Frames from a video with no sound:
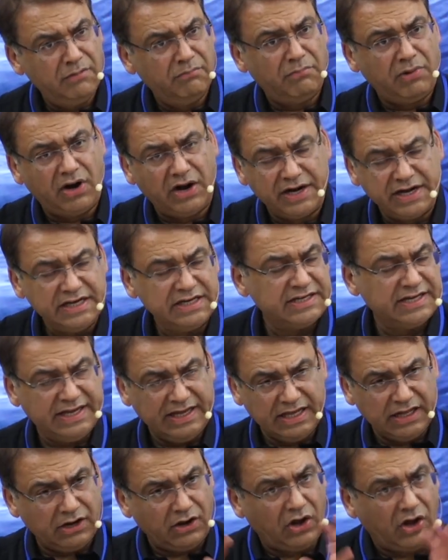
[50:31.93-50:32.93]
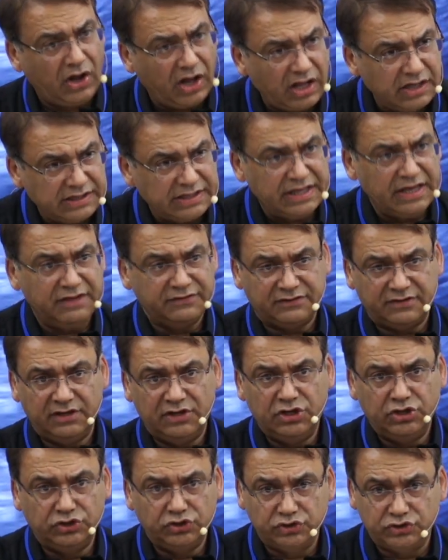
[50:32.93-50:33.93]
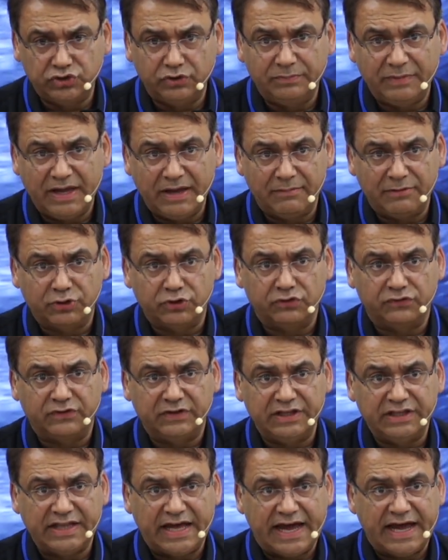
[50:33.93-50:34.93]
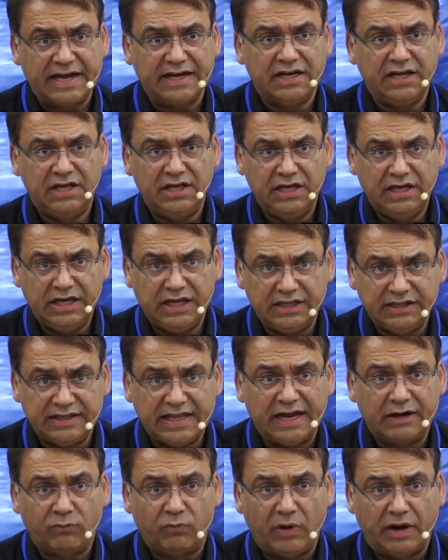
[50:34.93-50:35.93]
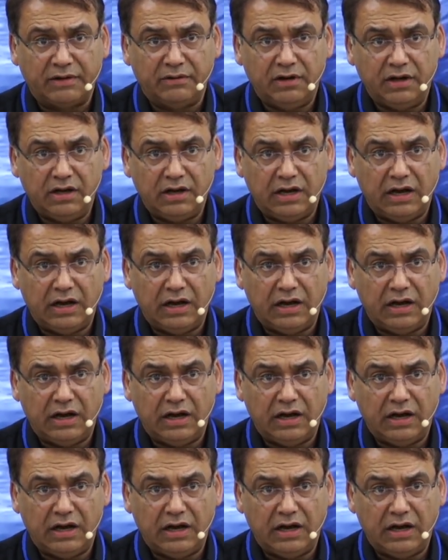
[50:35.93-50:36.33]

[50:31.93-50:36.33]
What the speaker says: body, tail, all this, you should be able to see that in that one